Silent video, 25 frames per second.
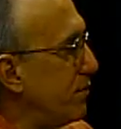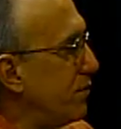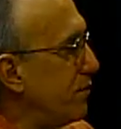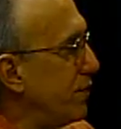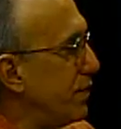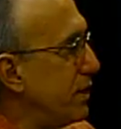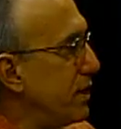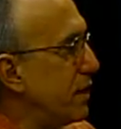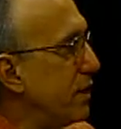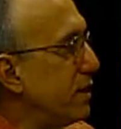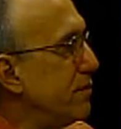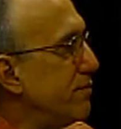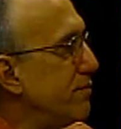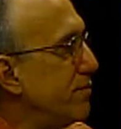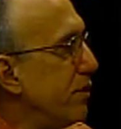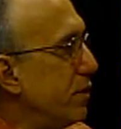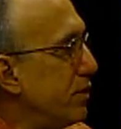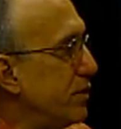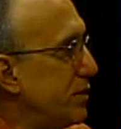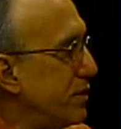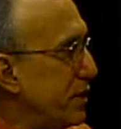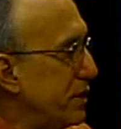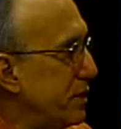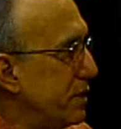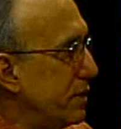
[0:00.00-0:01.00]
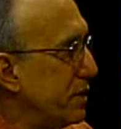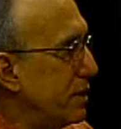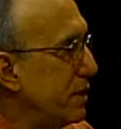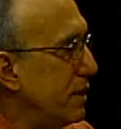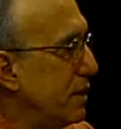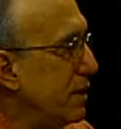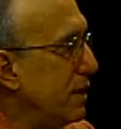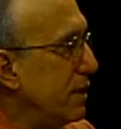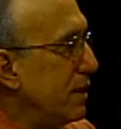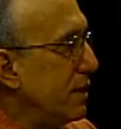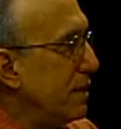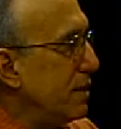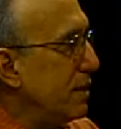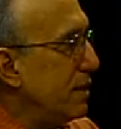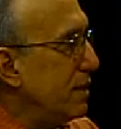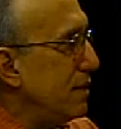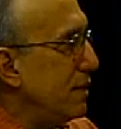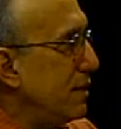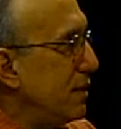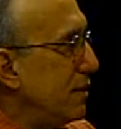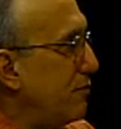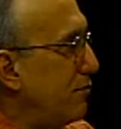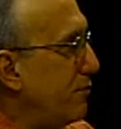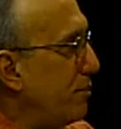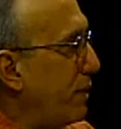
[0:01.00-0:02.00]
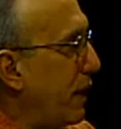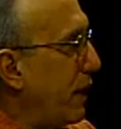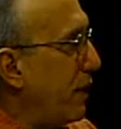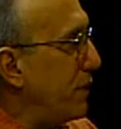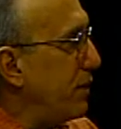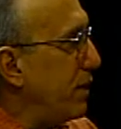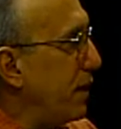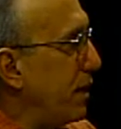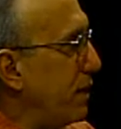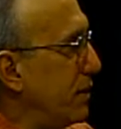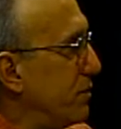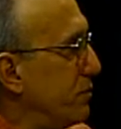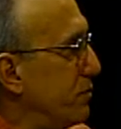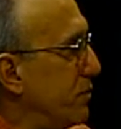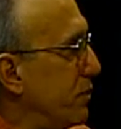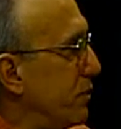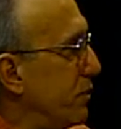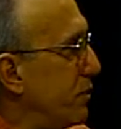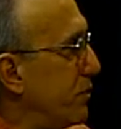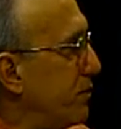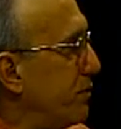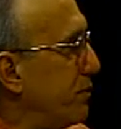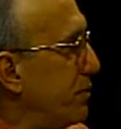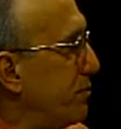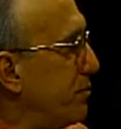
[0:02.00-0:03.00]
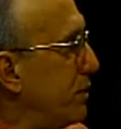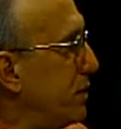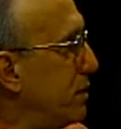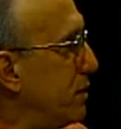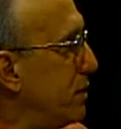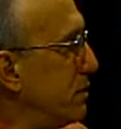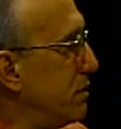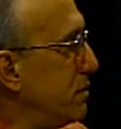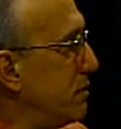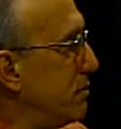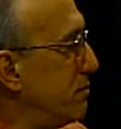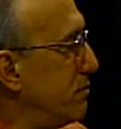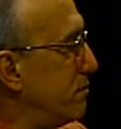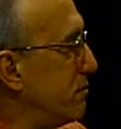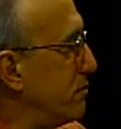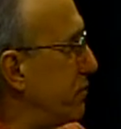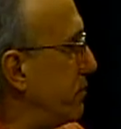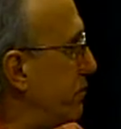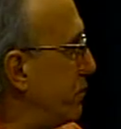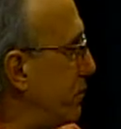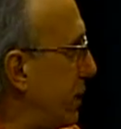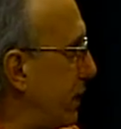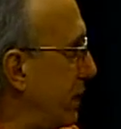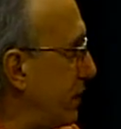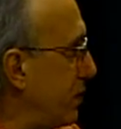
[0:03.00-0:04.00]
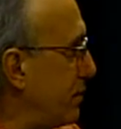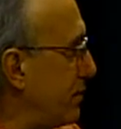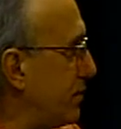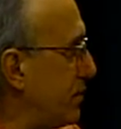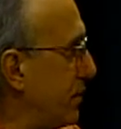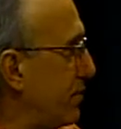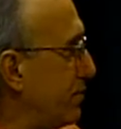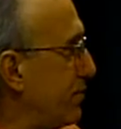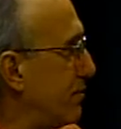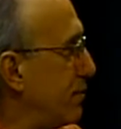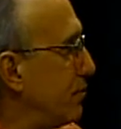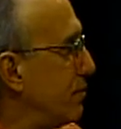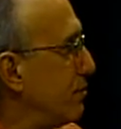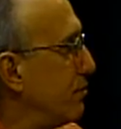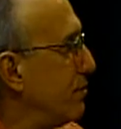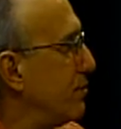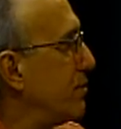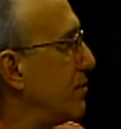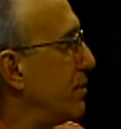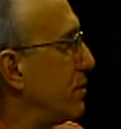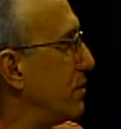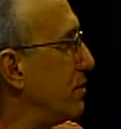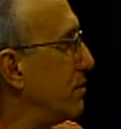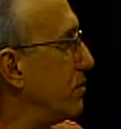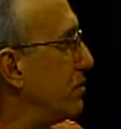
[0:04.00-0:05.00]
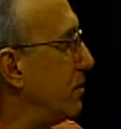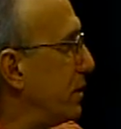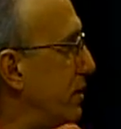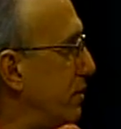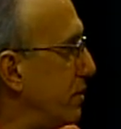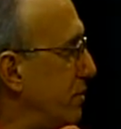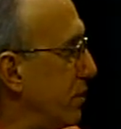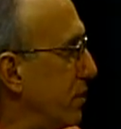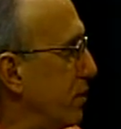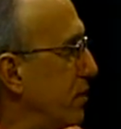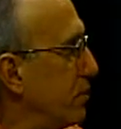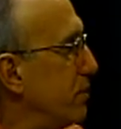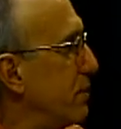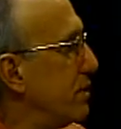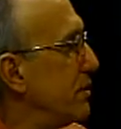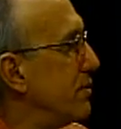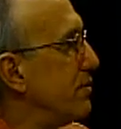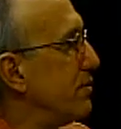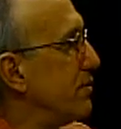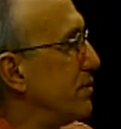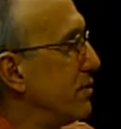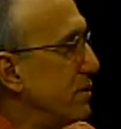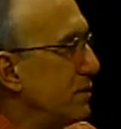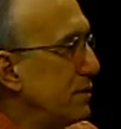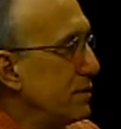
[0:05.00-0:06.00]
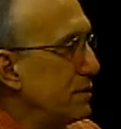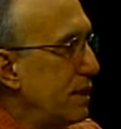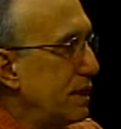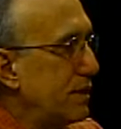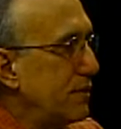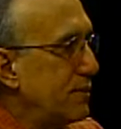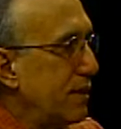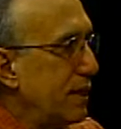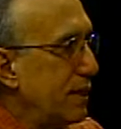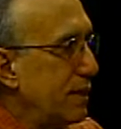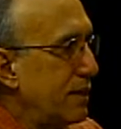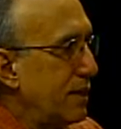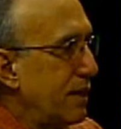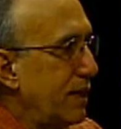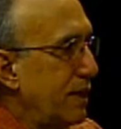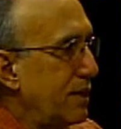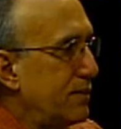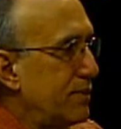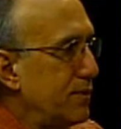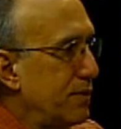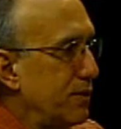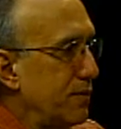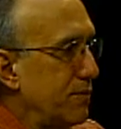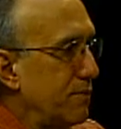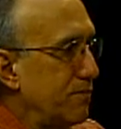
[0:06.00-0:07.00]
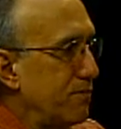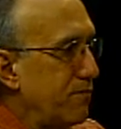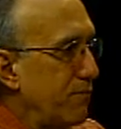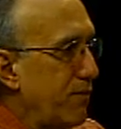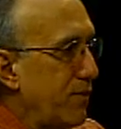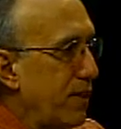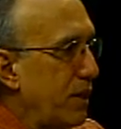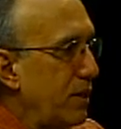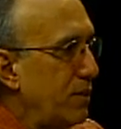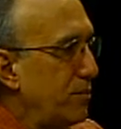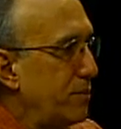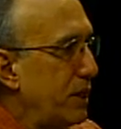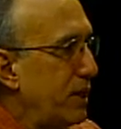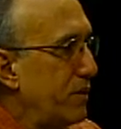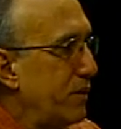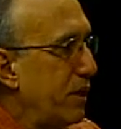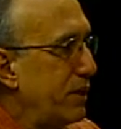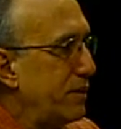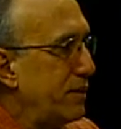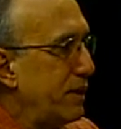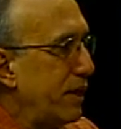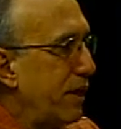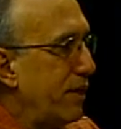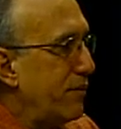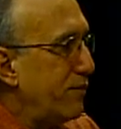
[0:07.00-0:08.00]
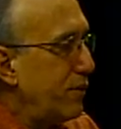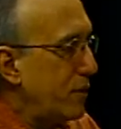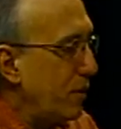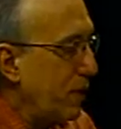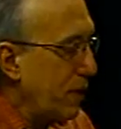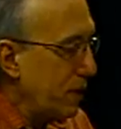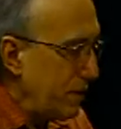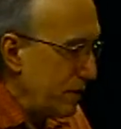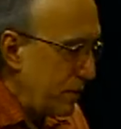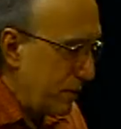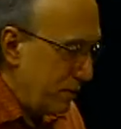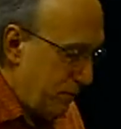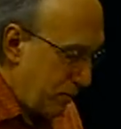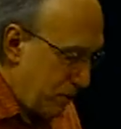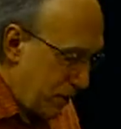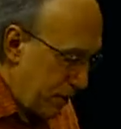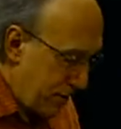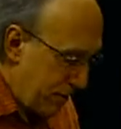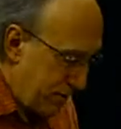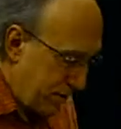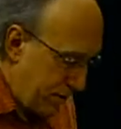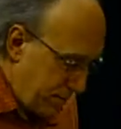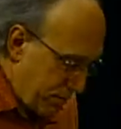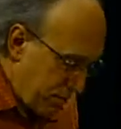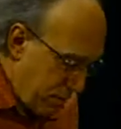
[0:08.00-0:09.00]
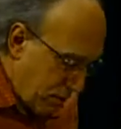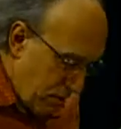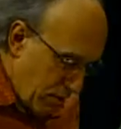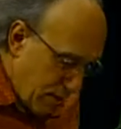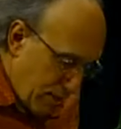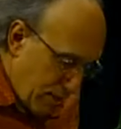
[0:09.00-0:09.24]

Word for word: for the conversion of Bath Iron Works to build rail systems and wind turbines and things like that. So it'll be great to have you out there with us tomorrow.